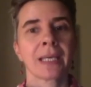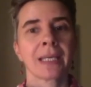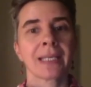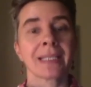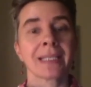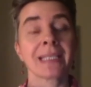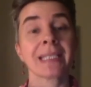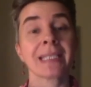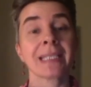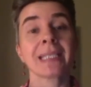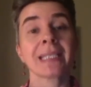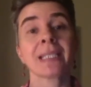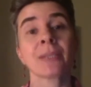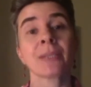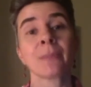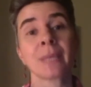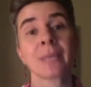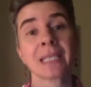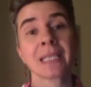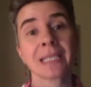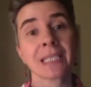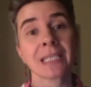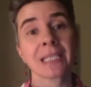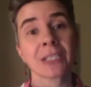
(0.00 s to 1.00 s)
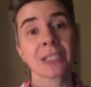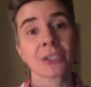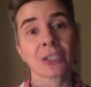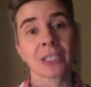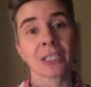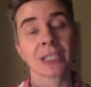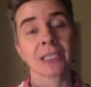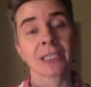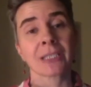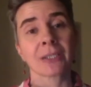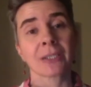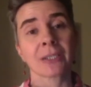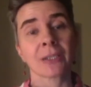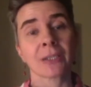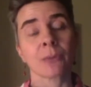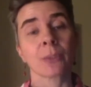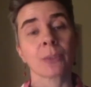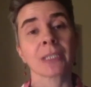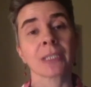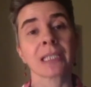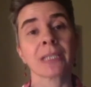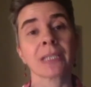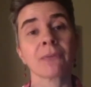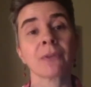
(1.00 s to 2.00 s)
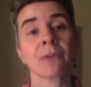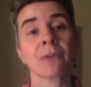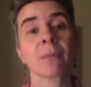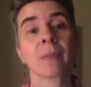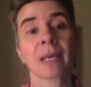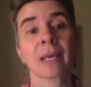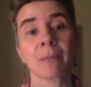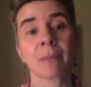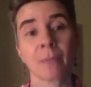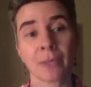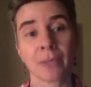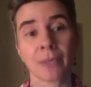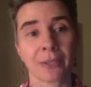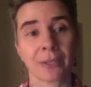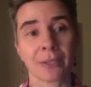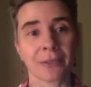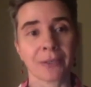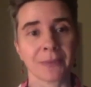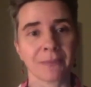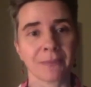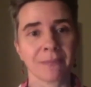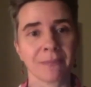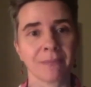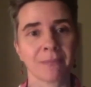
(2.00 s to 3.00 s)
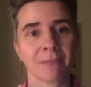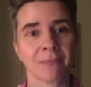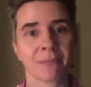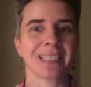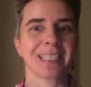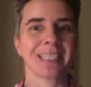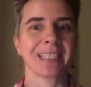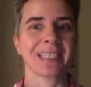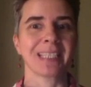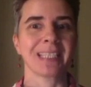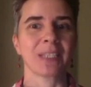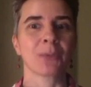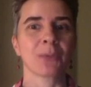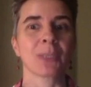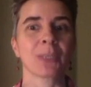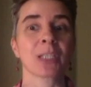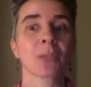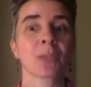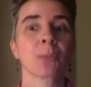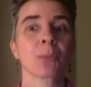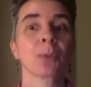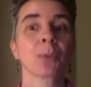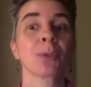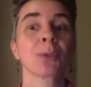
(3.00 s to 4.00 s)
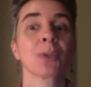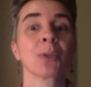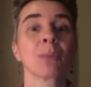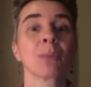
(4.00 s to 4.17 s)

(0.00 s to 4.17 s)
This is a message that was given by Mother. It was put on a